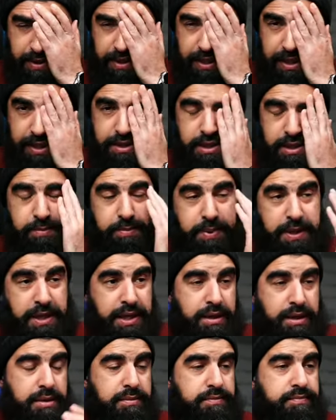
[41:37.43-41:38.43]
links up
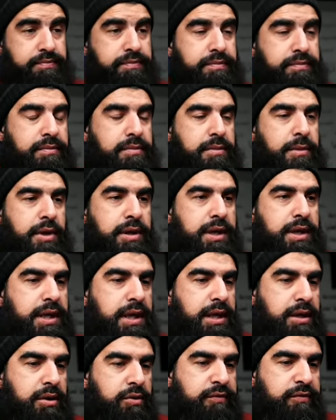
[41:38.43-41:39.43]
here on
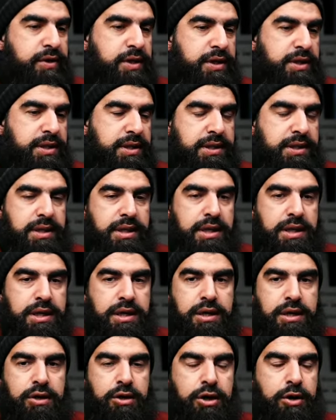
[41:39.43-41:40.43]
here, or if you can just
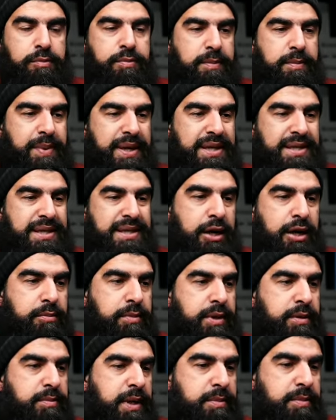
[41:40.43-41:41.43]
copy and paste the
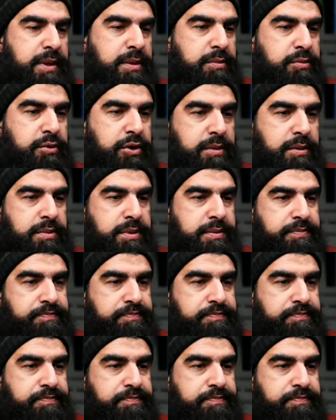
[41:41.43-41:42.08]
Arabic maybe and put it up.